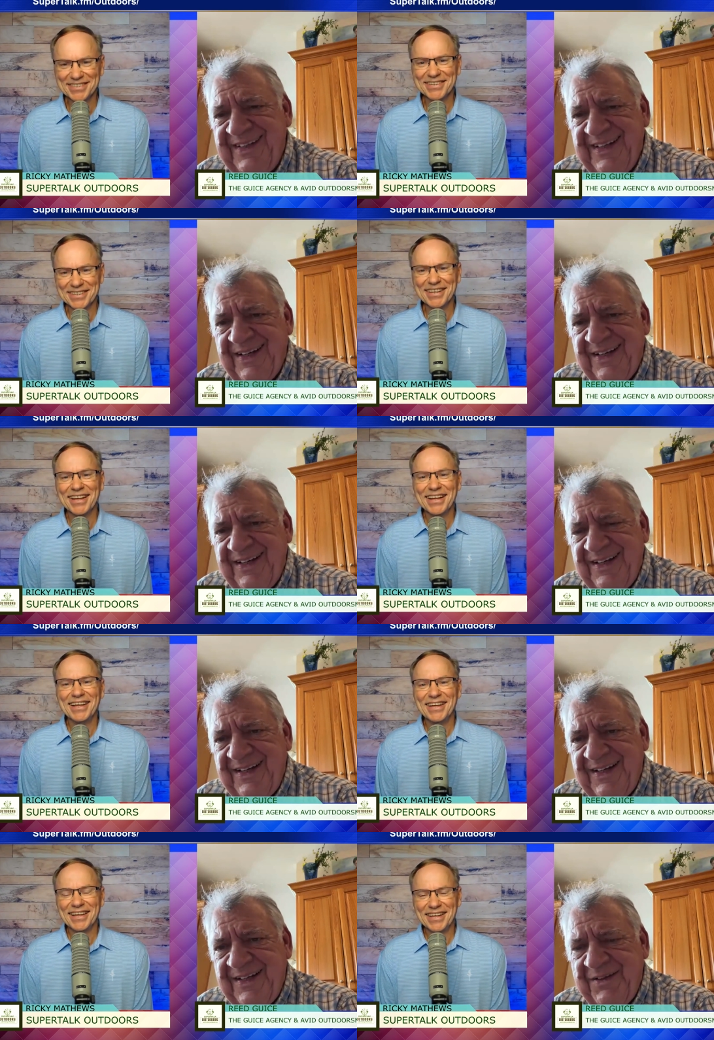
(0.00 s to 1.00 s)
Speaker 1: Uh,
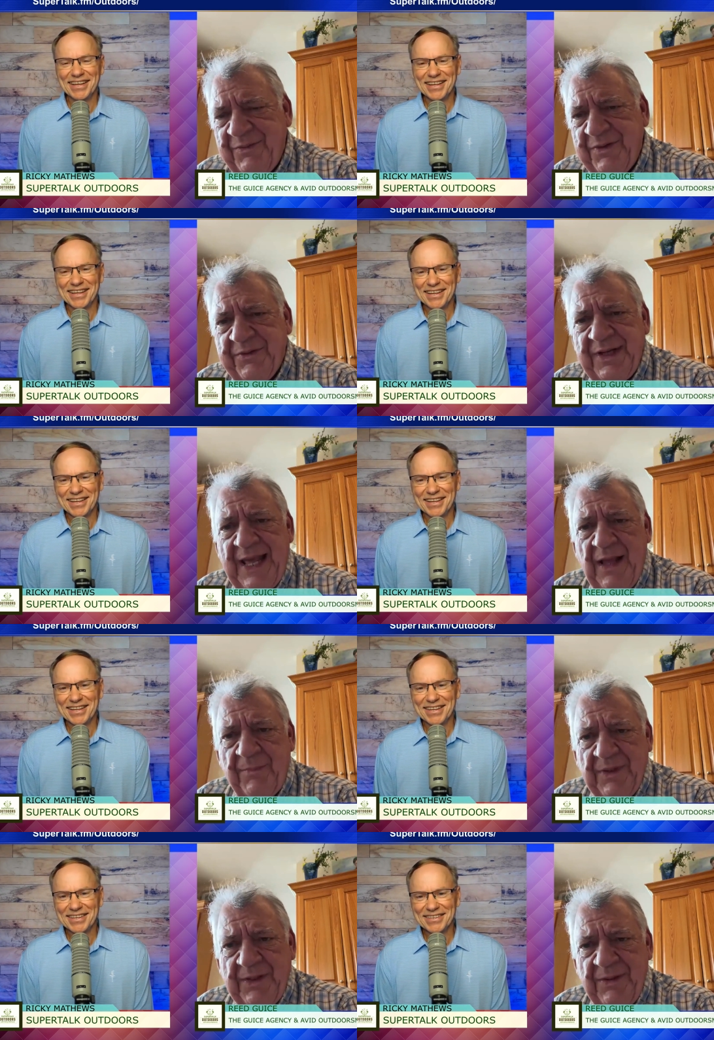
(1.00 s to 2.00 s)
was it
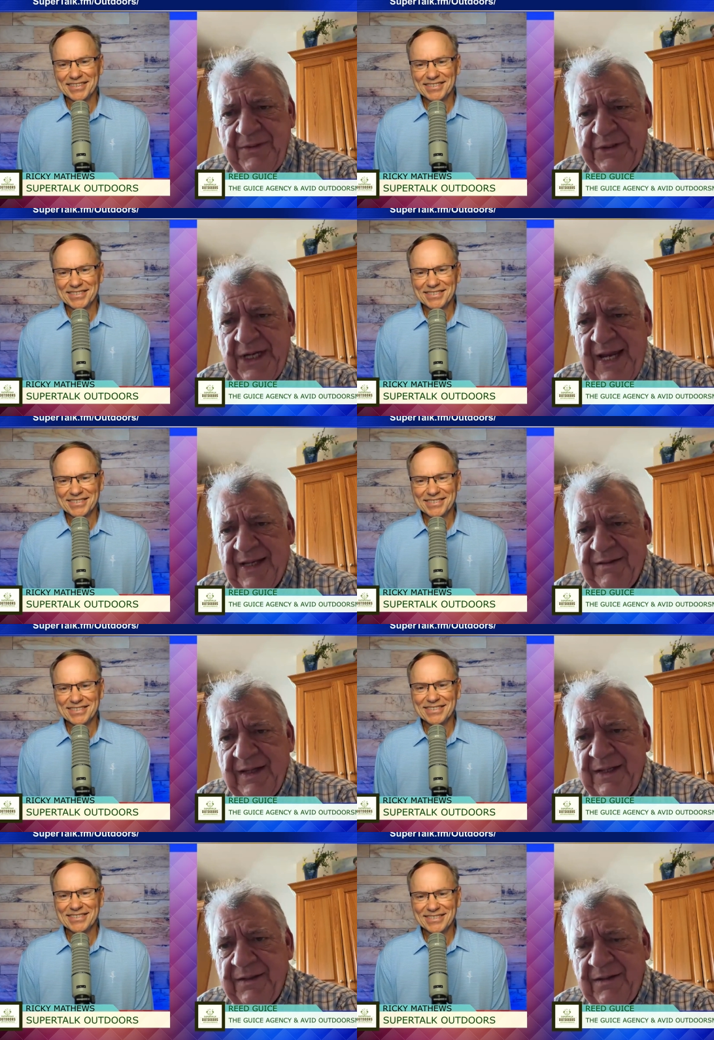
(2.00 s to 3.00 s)
Almaco Jack
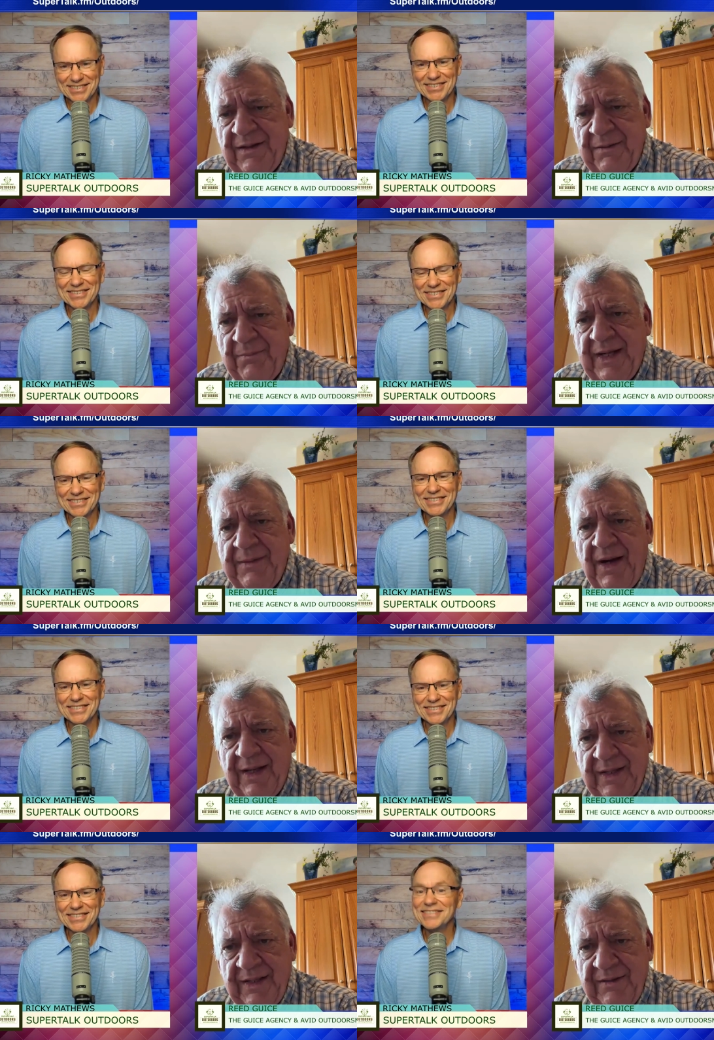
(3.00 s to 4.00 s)
and uh, Mahi
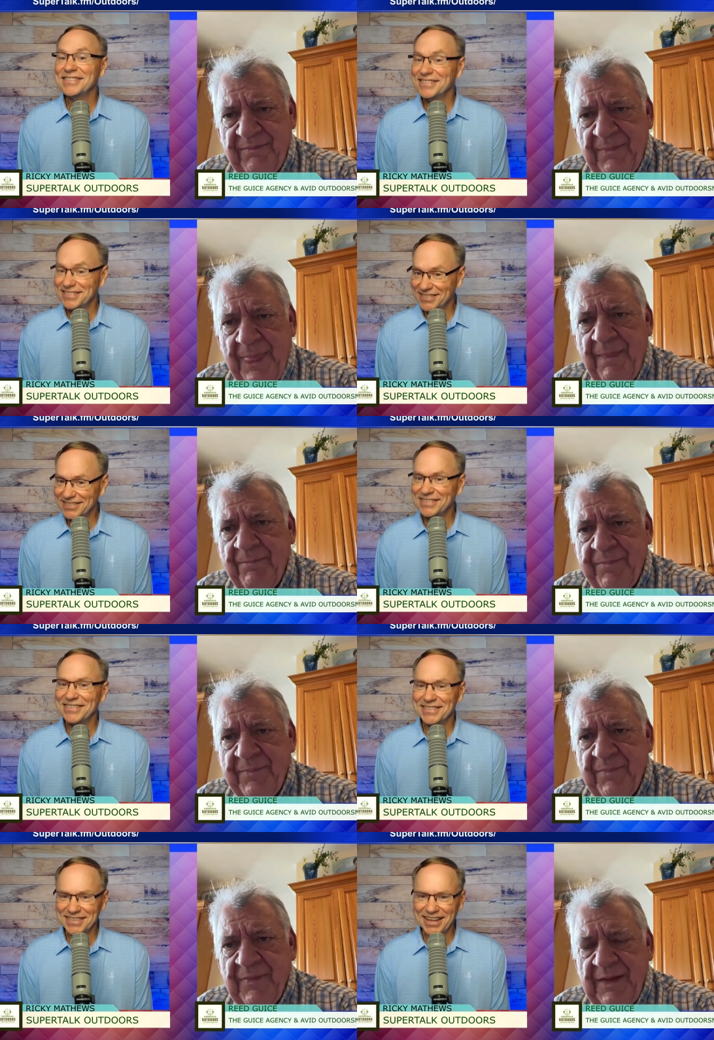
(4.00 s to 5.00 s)
Mahi?
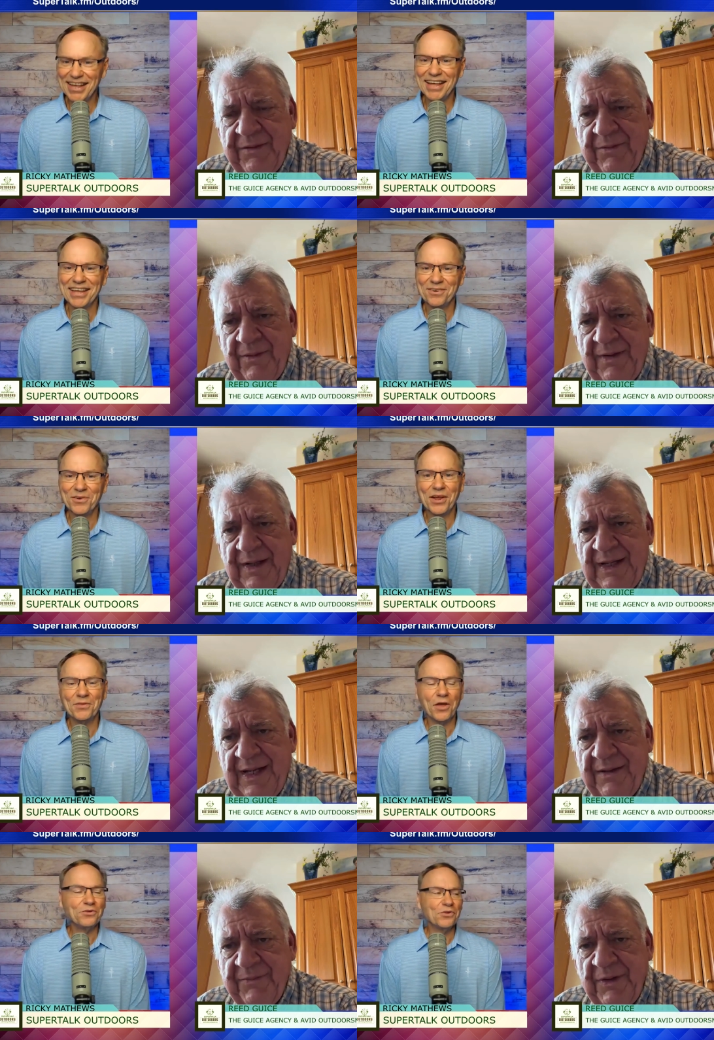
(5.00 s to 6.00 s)
Speaker 2: Yeah, well,
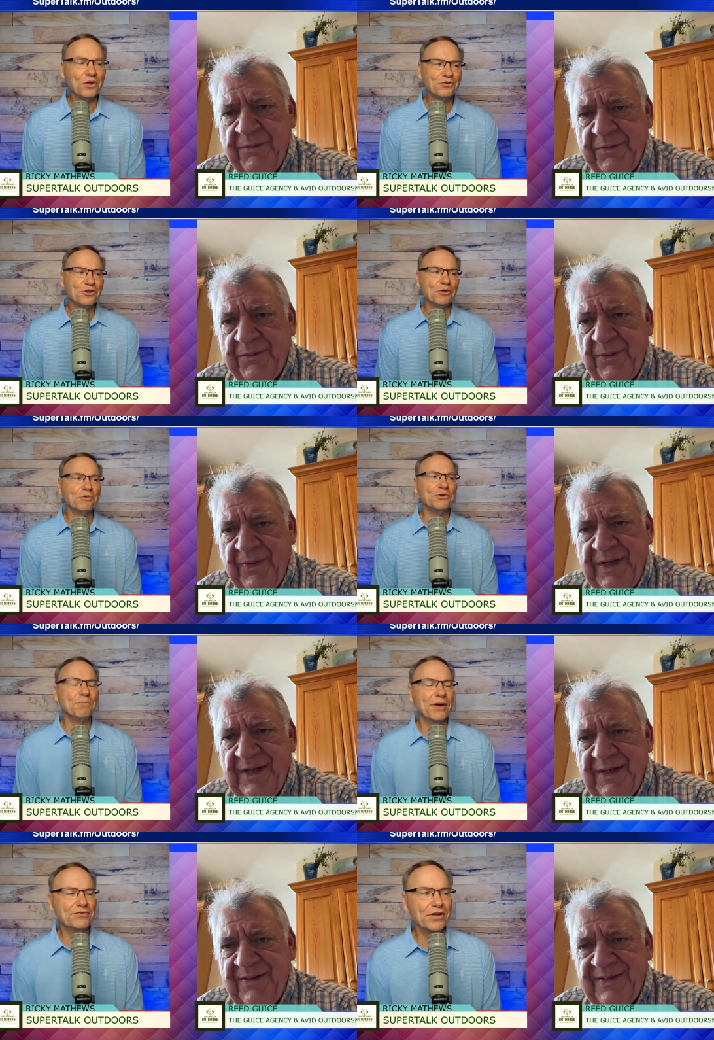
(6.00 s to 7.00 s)
that, those are those are good ones.
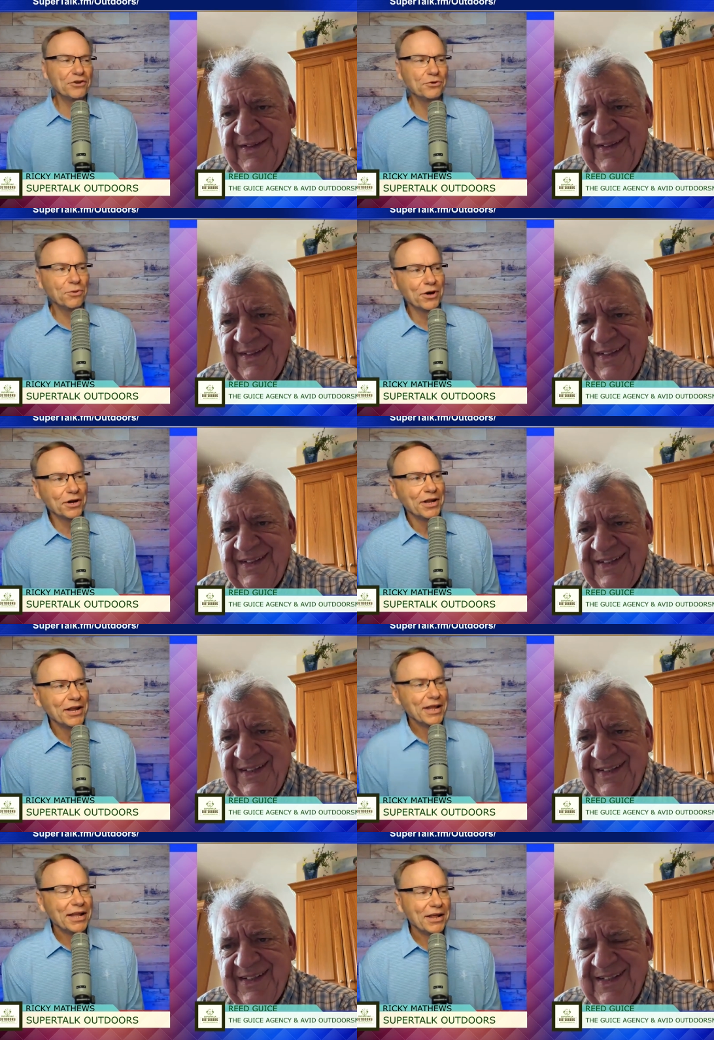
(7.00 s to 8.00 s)
My son Jordan,
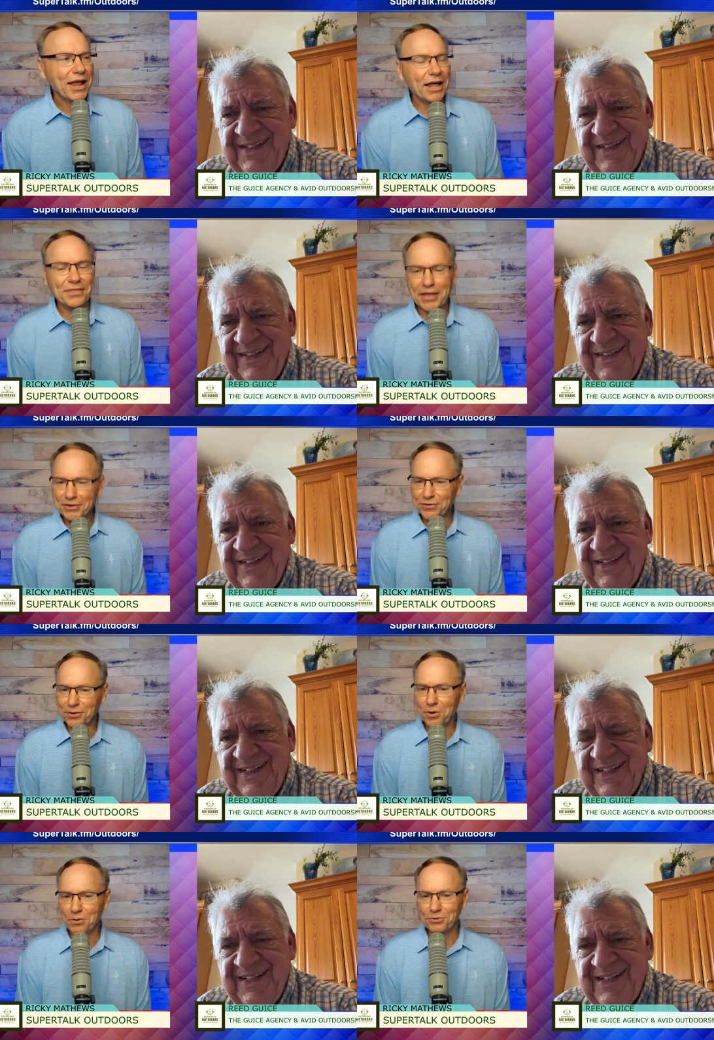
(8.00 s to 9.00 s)
I think, still
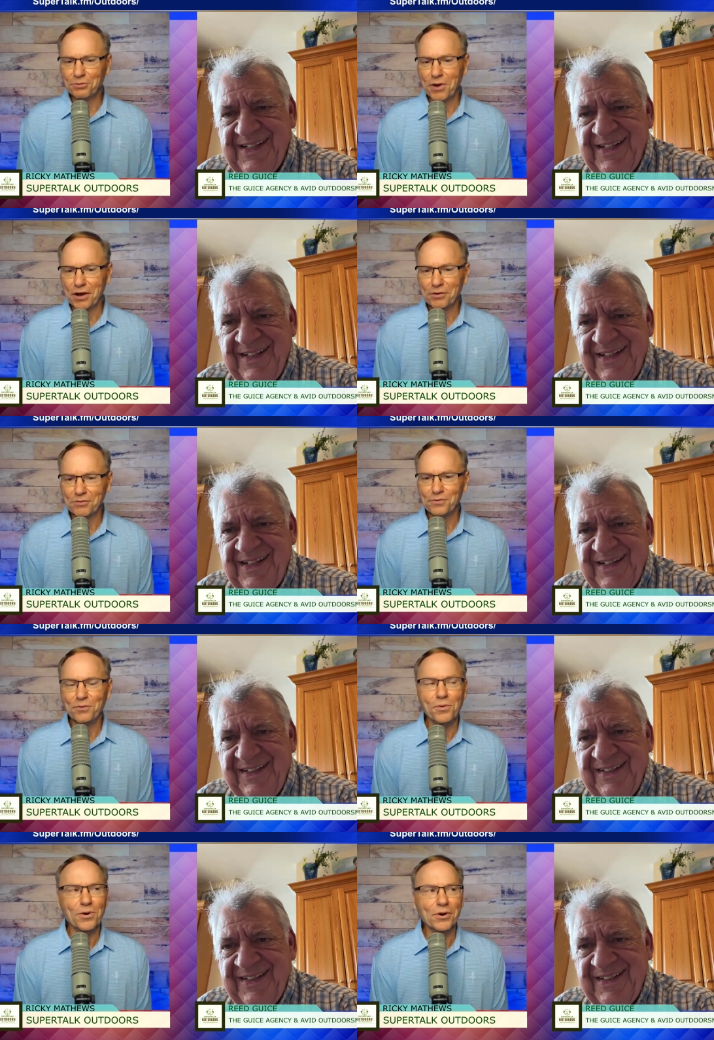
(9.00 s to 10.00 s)
holds the record
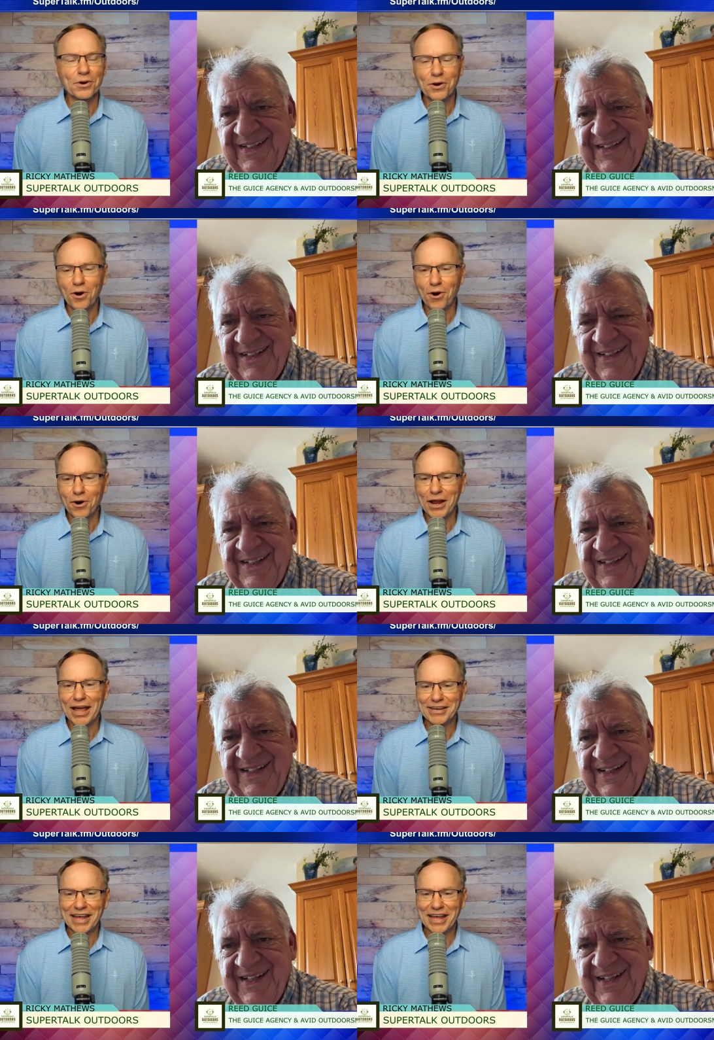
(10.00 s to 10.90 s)
for hardhead